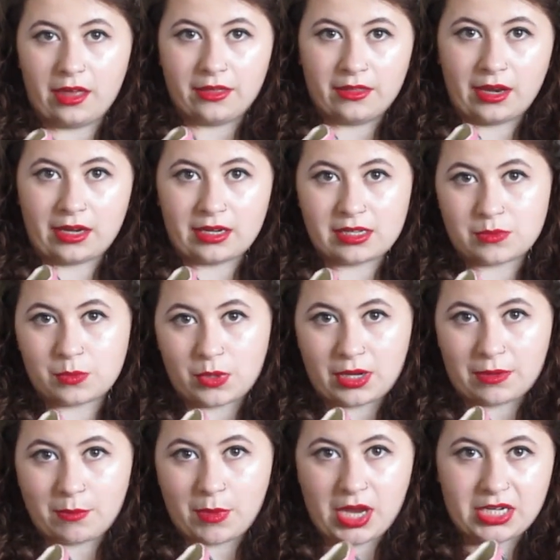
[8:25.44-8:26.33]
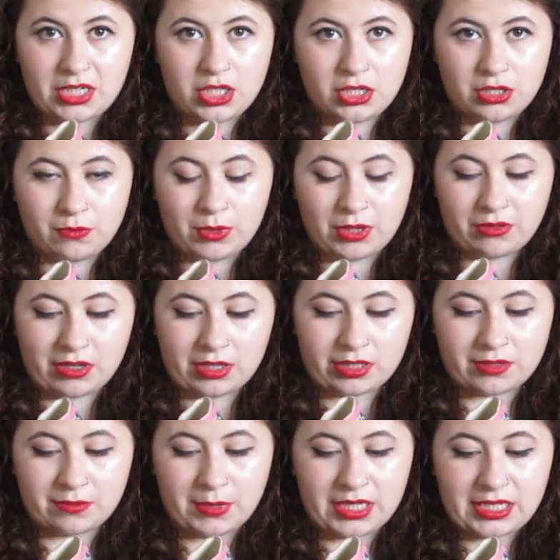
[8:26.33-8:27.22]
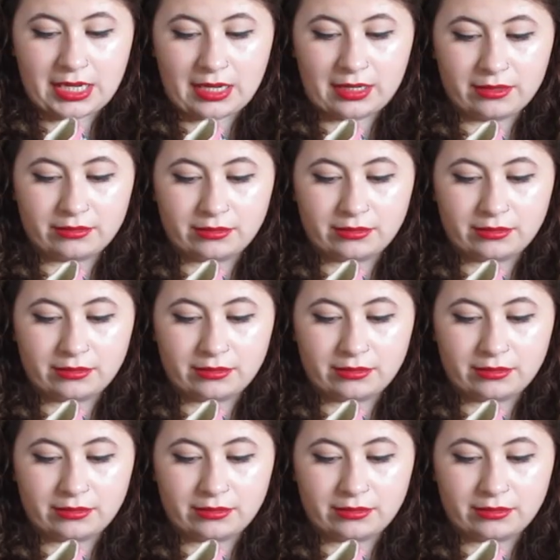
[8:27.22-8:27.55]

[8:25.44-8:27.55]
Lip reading: that is what I might do for the rest of my day.